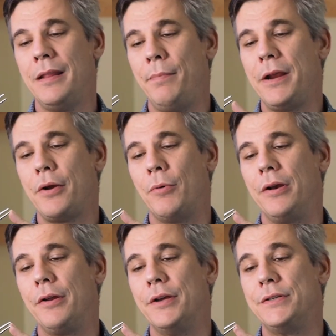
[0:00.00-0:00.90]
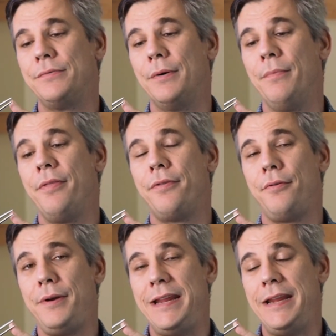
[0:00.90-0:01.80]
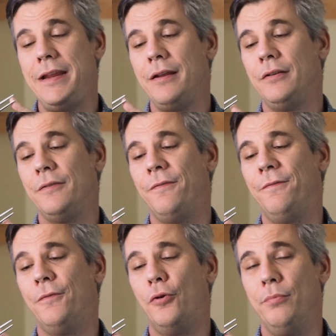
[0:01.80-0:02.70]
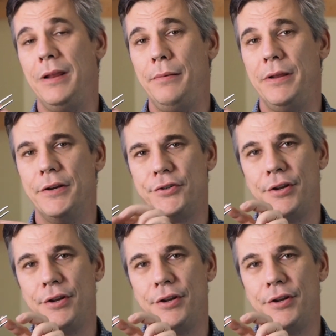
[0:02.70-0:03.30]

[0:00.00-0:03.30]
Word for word: The bigger one goes from three to four millimeters.